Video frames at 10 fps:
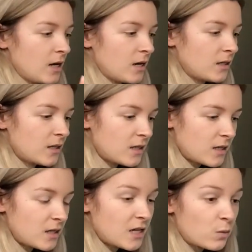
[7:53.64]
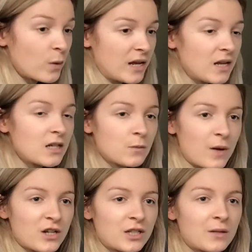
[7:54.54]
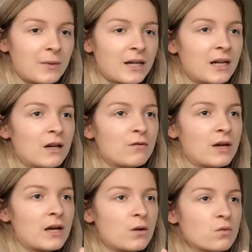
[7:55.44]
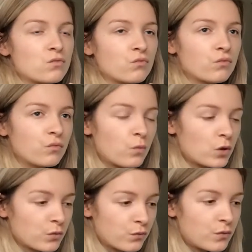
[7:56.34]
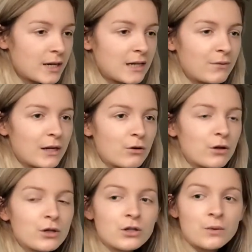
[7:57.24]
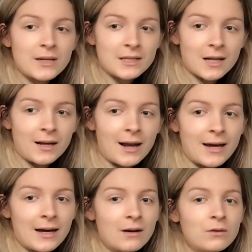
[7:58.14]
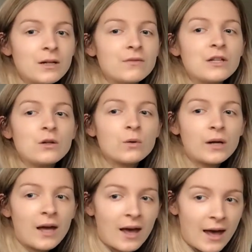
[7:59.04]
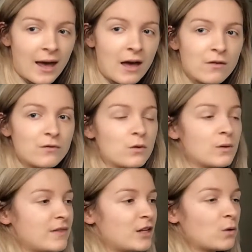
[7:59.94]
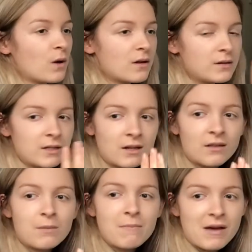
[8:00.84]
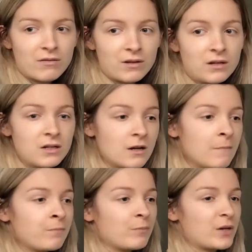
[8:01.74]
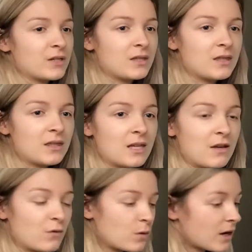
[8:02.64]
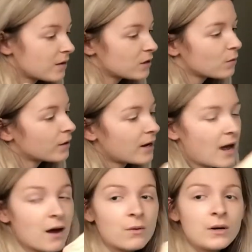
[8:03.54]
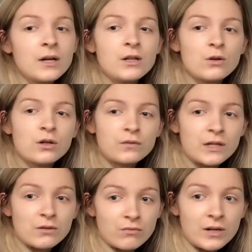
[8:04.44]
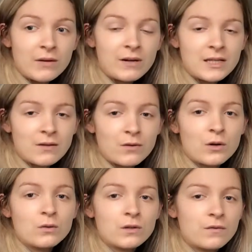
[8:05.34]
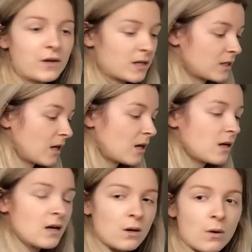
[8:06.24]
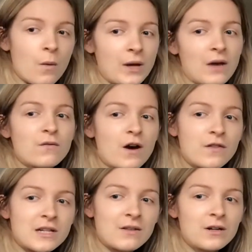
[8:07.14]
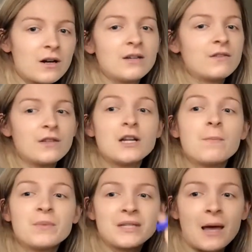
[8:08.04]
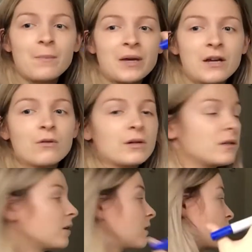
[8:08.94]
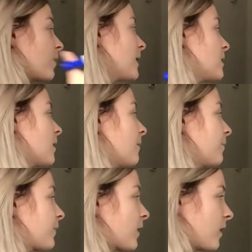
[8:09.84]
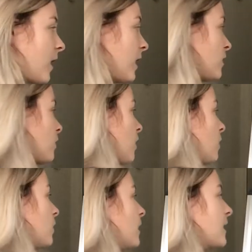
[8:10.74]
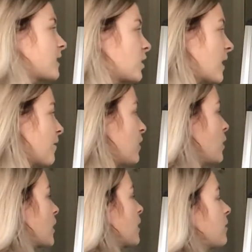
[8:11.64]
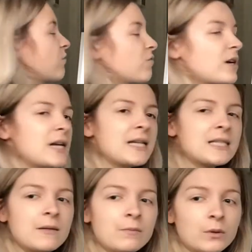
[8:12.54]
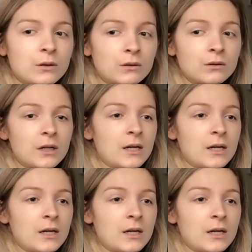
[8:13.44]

to this week, especially the beginning of it, what's really, really crucial is the layout, and that you're careful you understand the method, because if you get this wrong now, you're going to find it really, really difficult to fix it when we get further down the line and the numbers get bigger and greater. Okay, so let's just have a look at a really simple